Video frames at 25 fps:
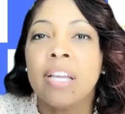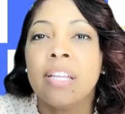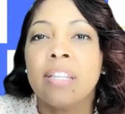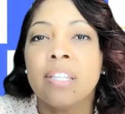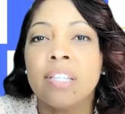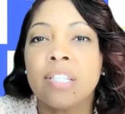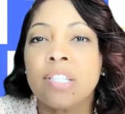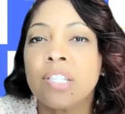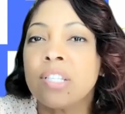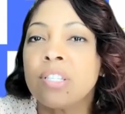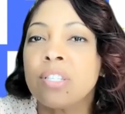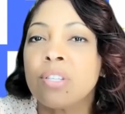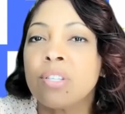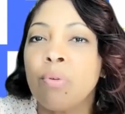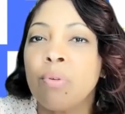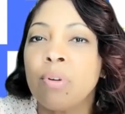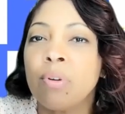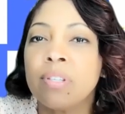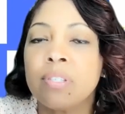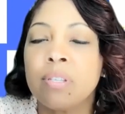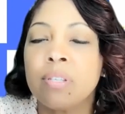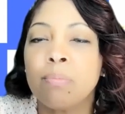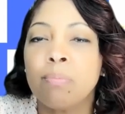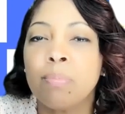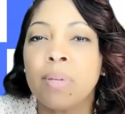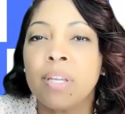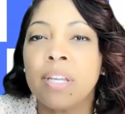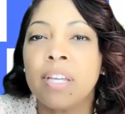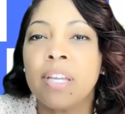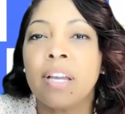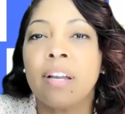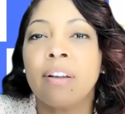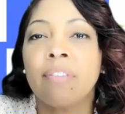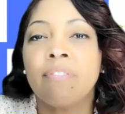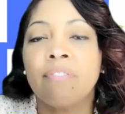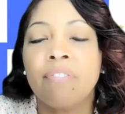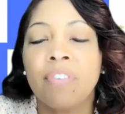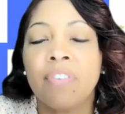This is going to be
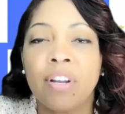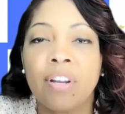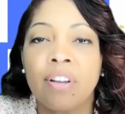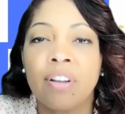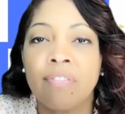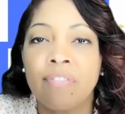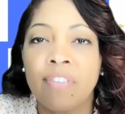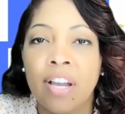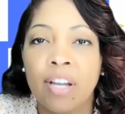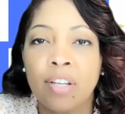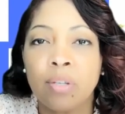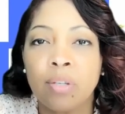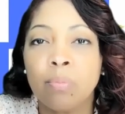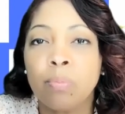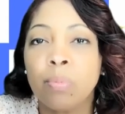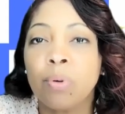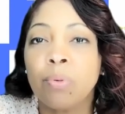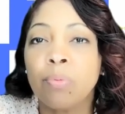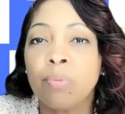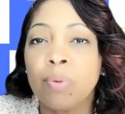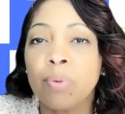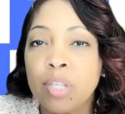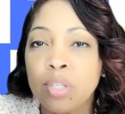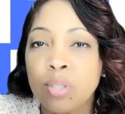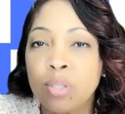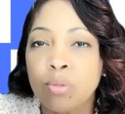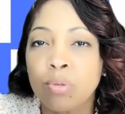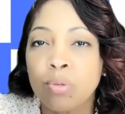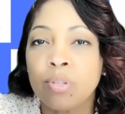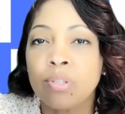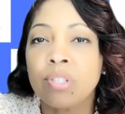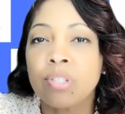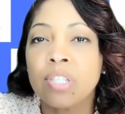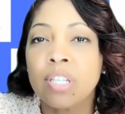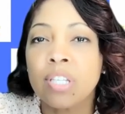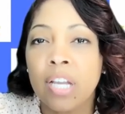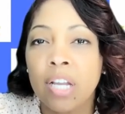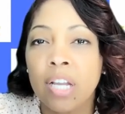a very valuable
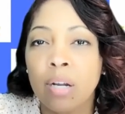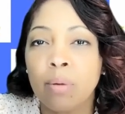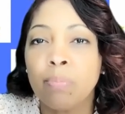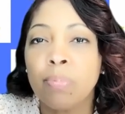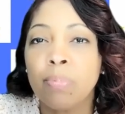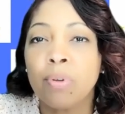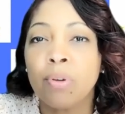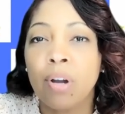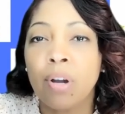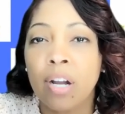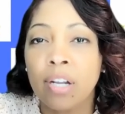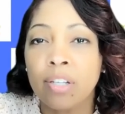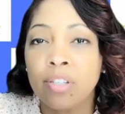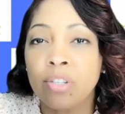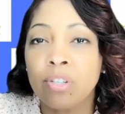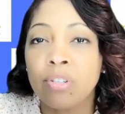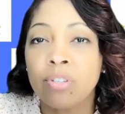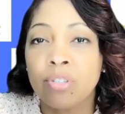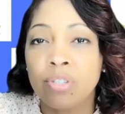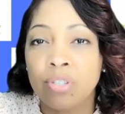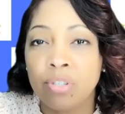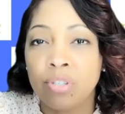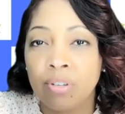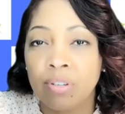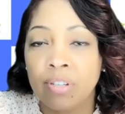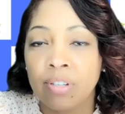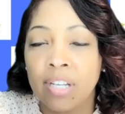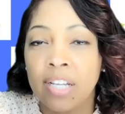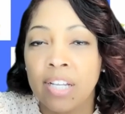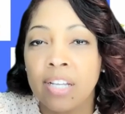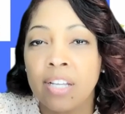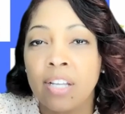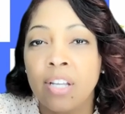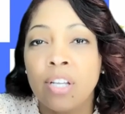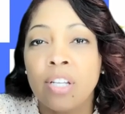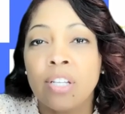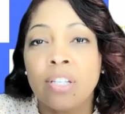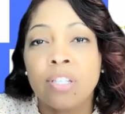resource to help you on your
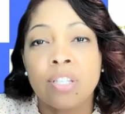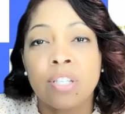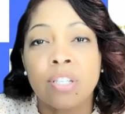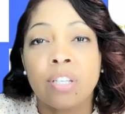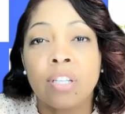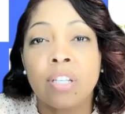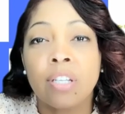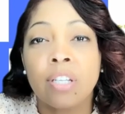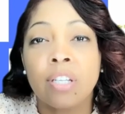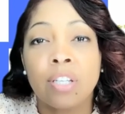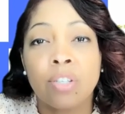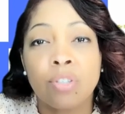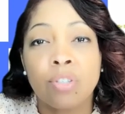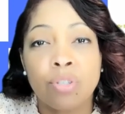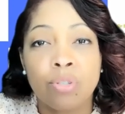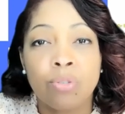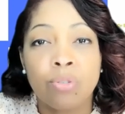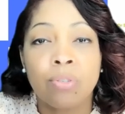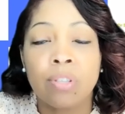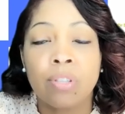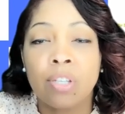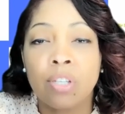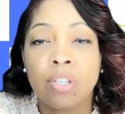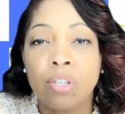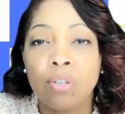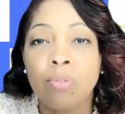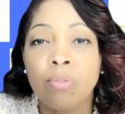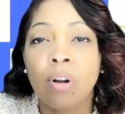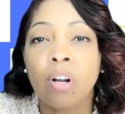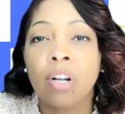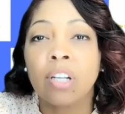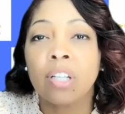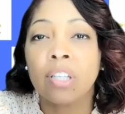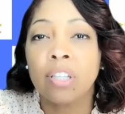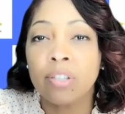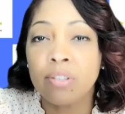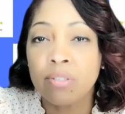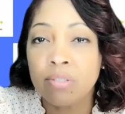journey to ensure that you are
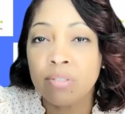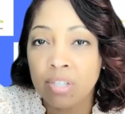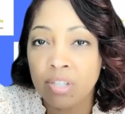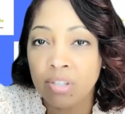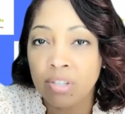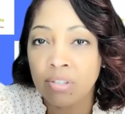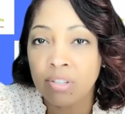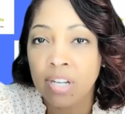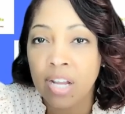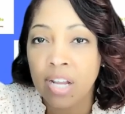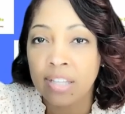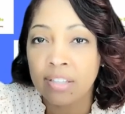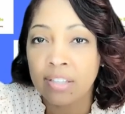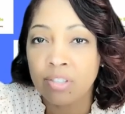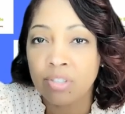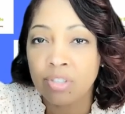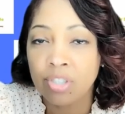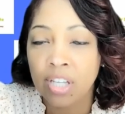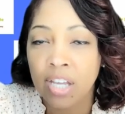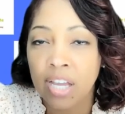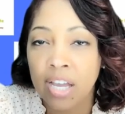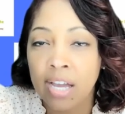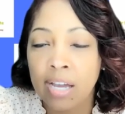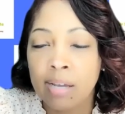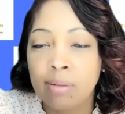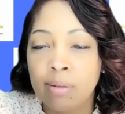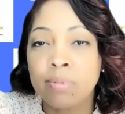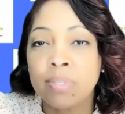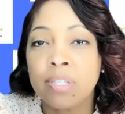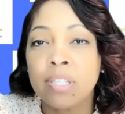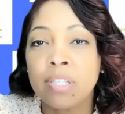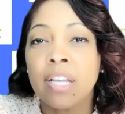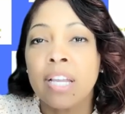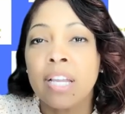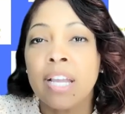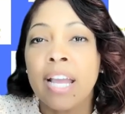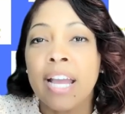closing your knowledge gaps